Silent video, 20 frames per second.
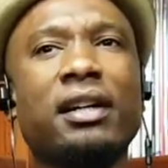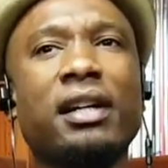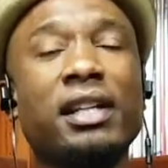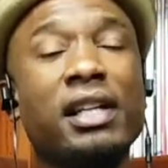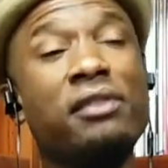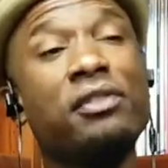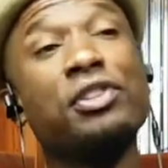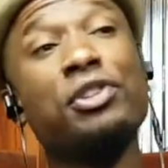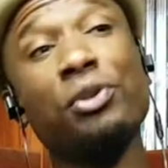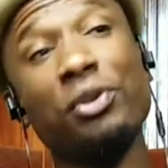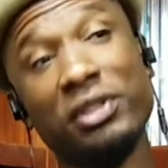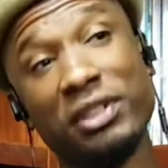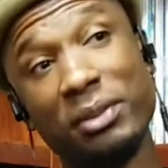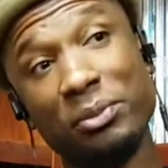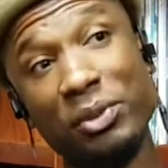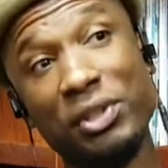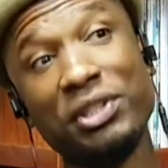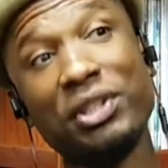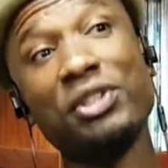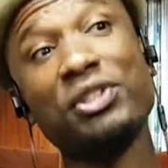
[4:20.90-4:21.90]
and even doing
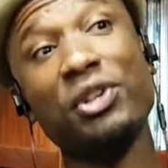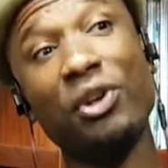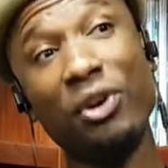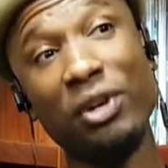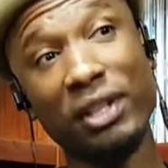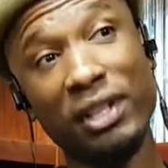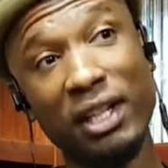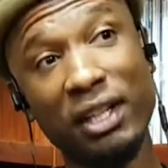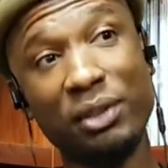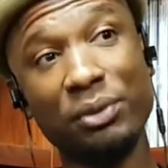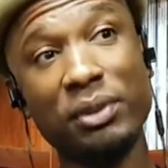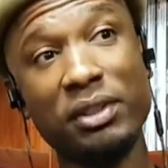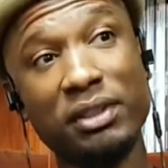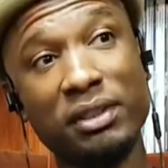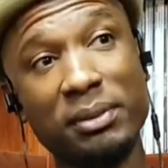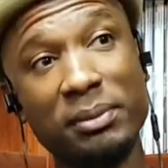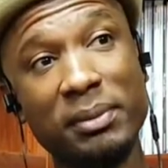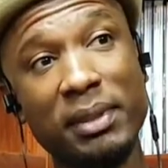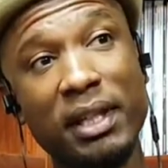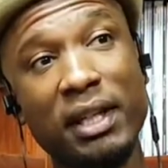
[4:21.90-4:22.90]
some research on
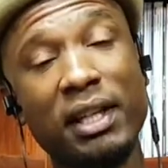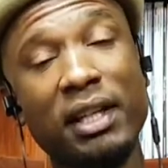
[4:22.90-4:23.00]
colorism